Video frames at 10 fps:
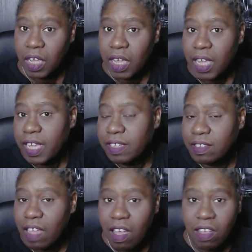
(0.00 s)

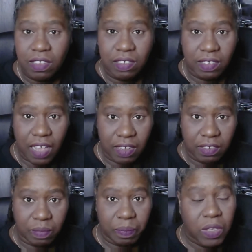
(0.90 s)
It asks
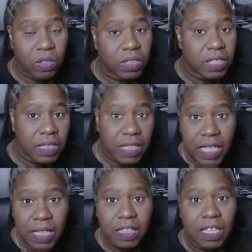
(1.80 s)
us, because this
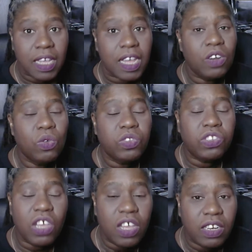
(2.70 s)
is an
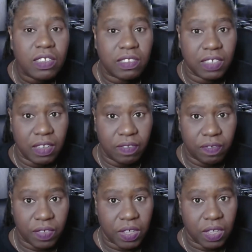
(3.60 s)
alternative